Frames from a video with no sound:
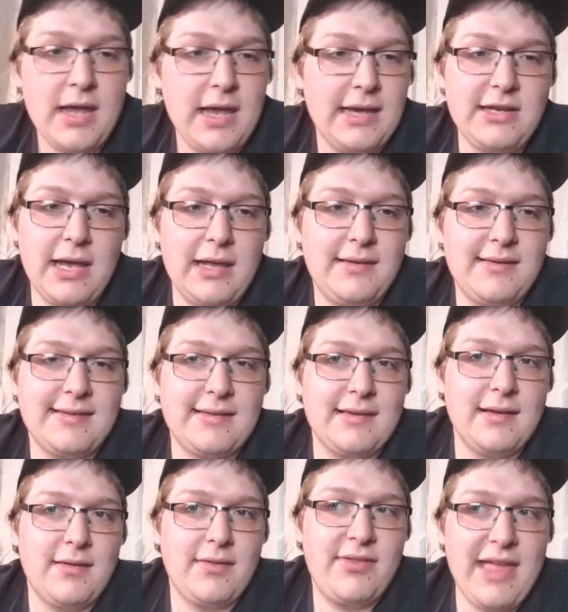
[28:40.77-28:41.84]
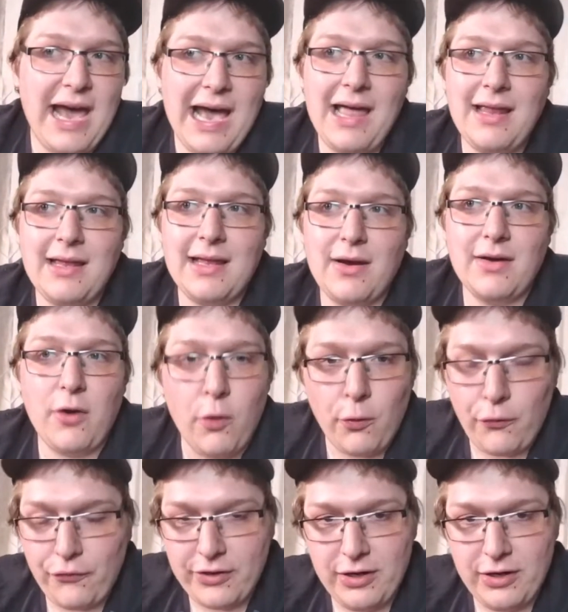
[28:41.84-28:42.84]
It's that whole